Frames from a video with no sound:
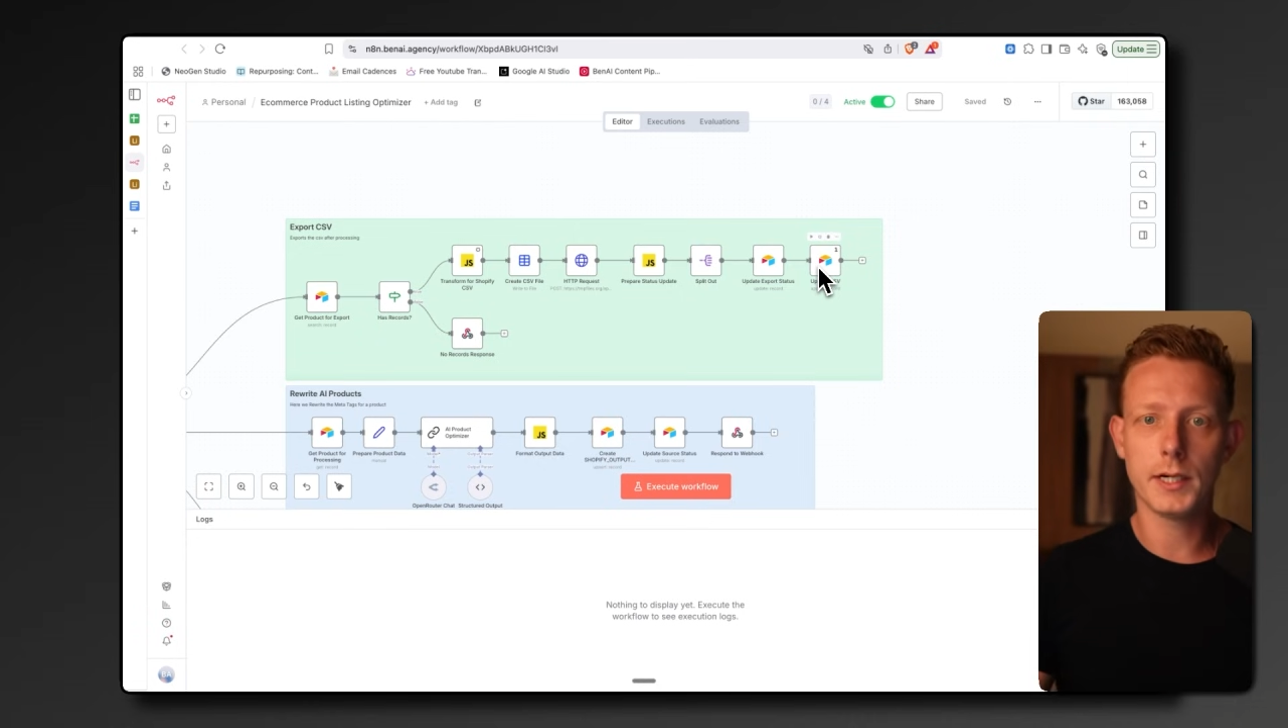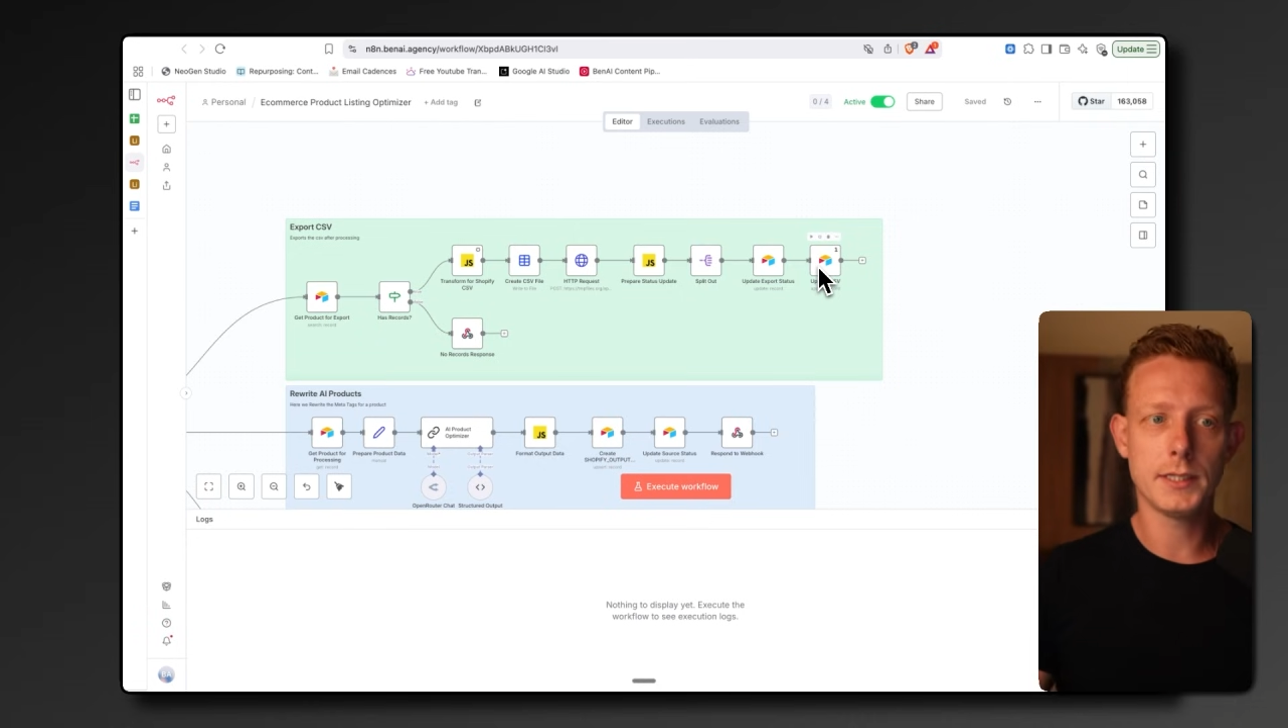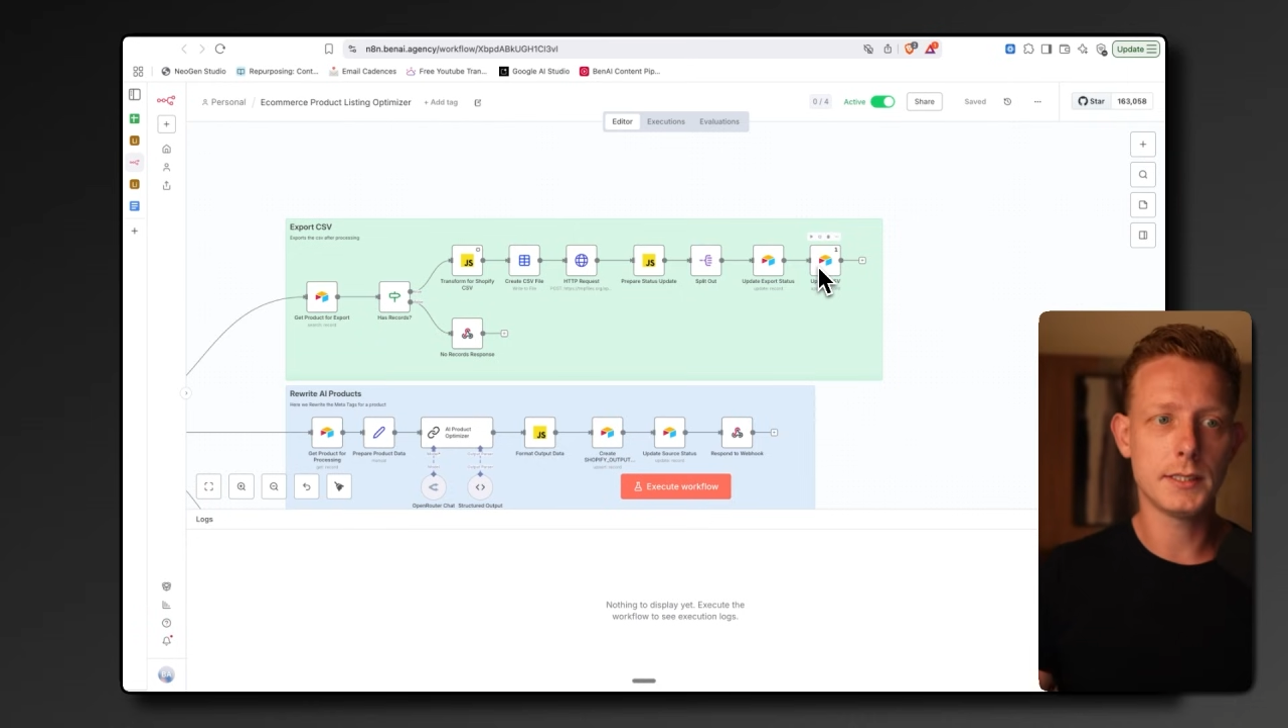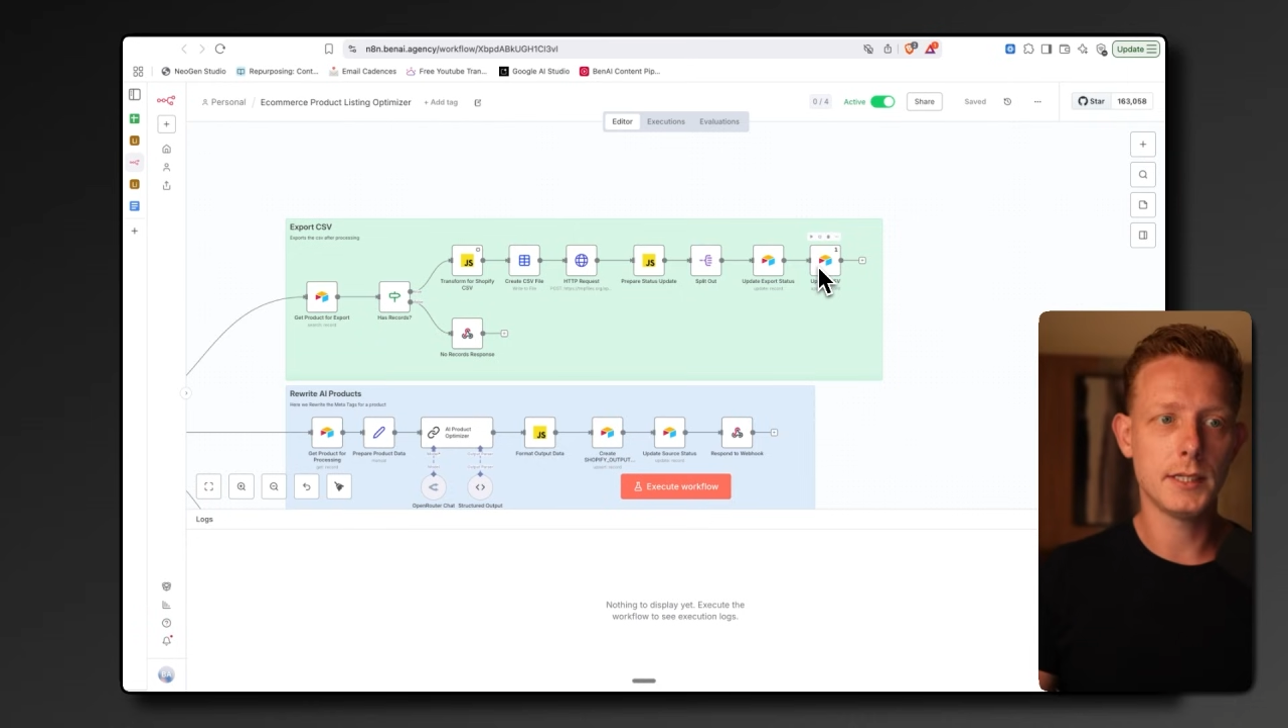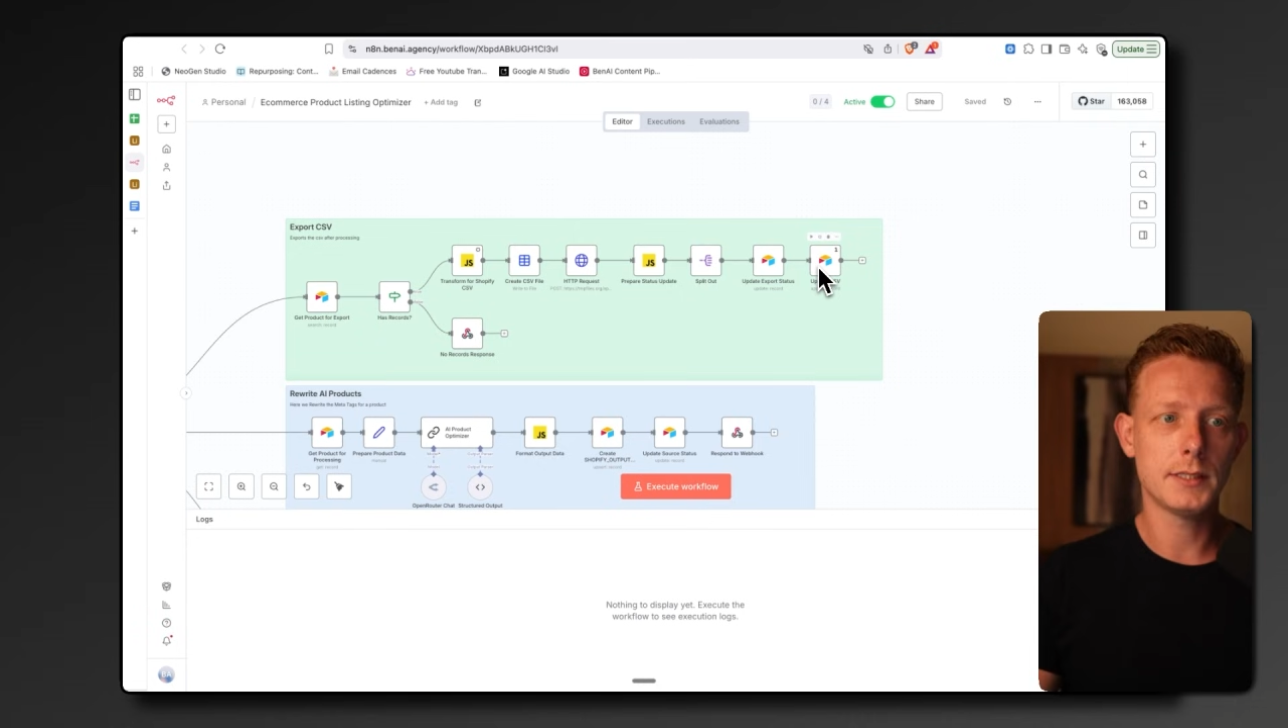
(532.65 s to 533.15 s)

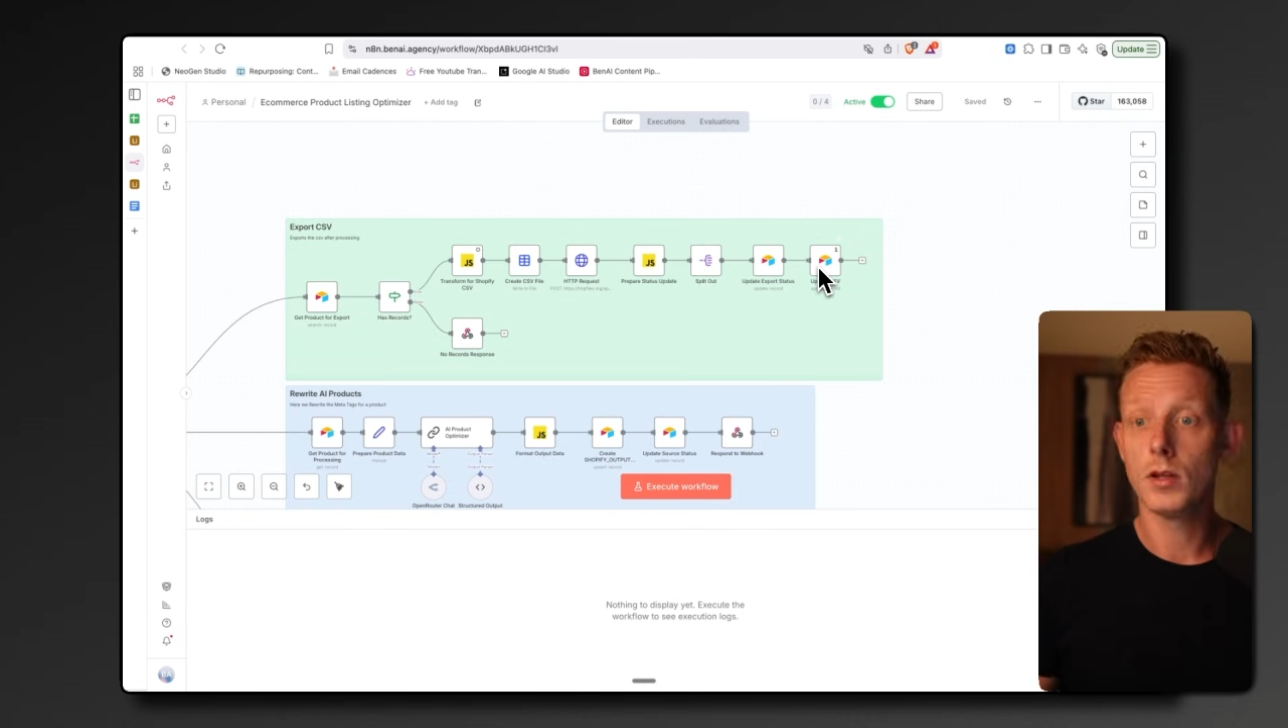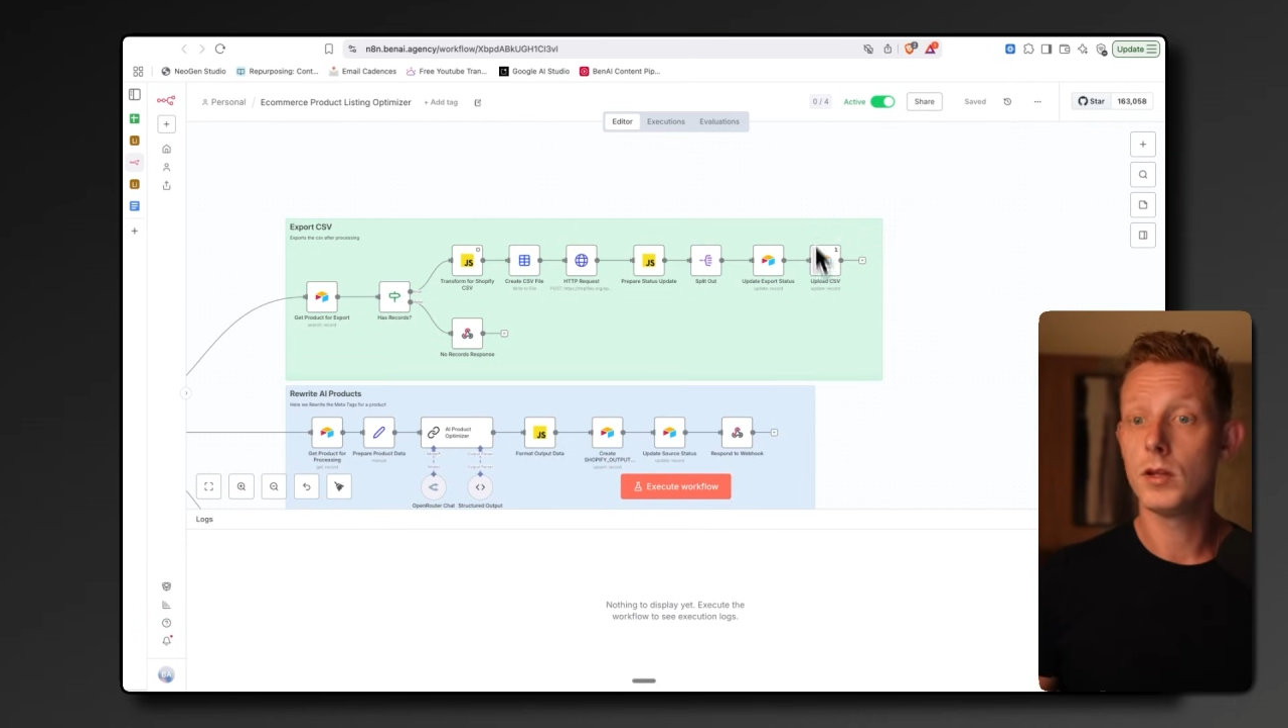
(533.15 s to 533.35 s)
listings.